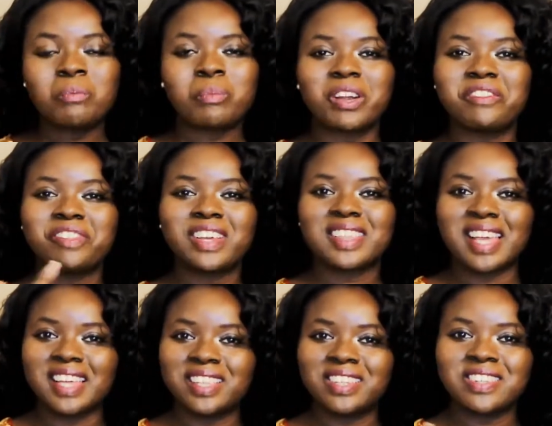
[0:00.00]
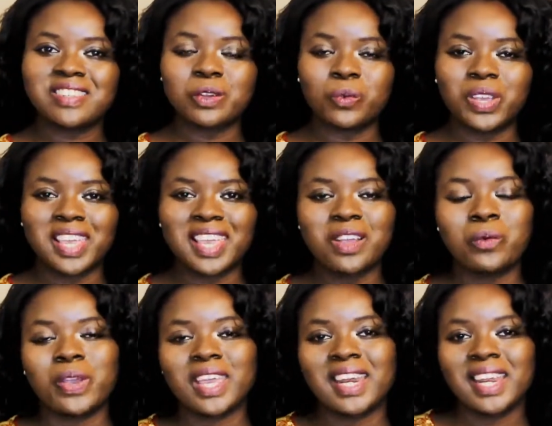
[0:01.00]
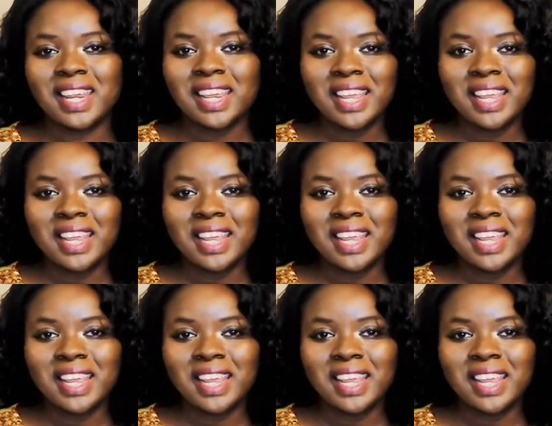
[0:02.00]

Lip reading: perfect that it looks so wiggity?